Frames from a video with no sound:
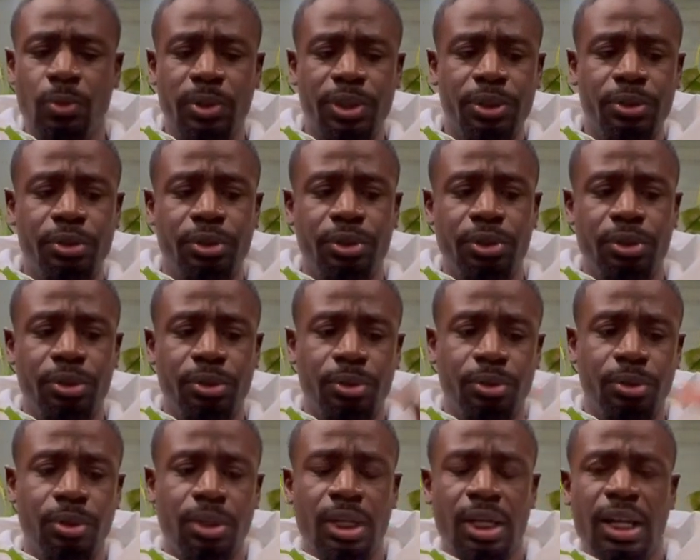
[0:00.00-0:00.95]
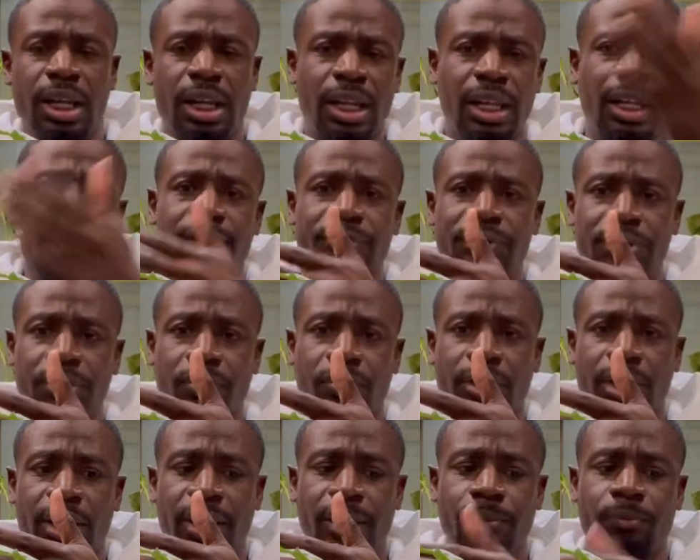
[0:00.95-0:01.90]
We'll do left to
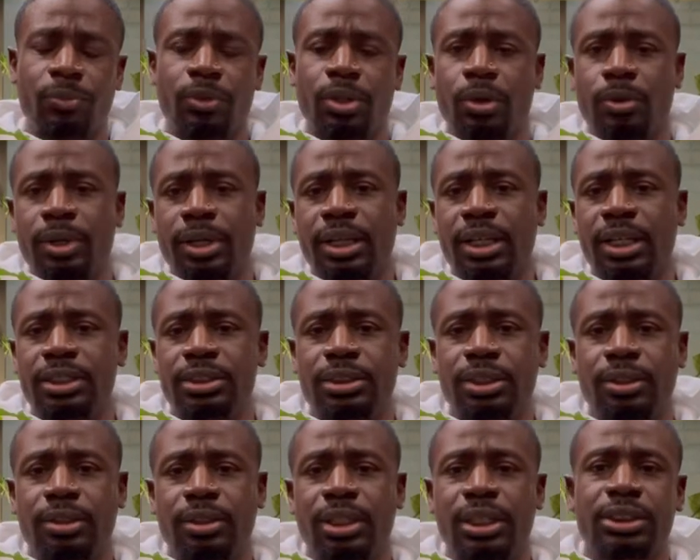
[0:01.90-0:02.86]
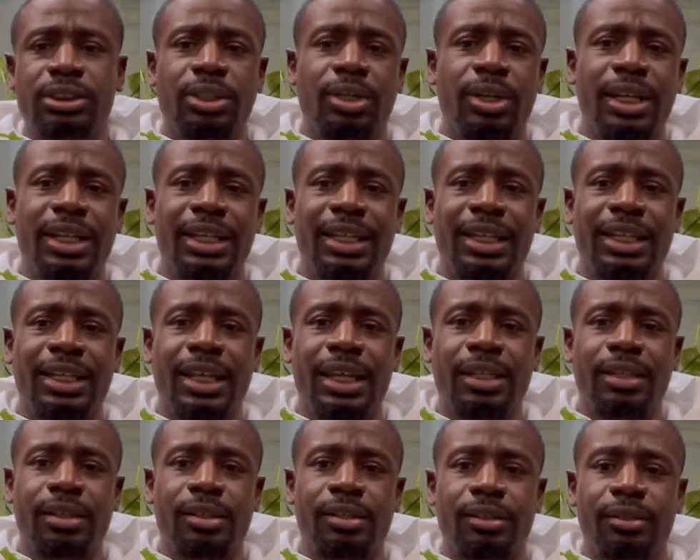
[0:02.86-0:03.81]
right or whatnot. So let's go ahead and get that
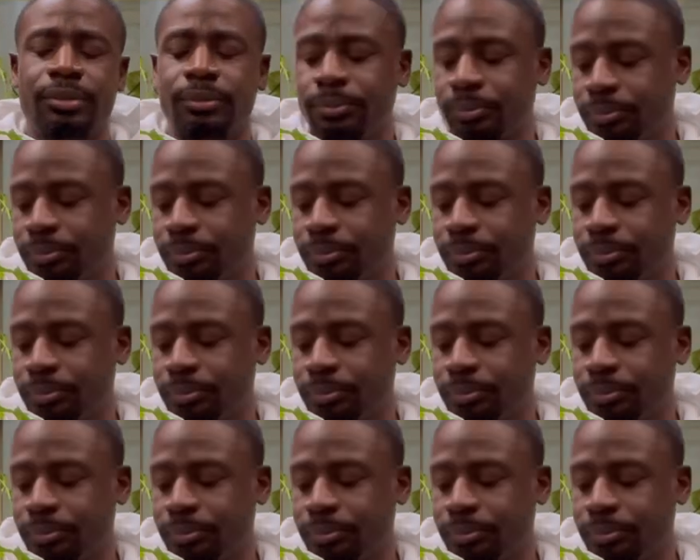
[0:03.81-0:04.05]
done.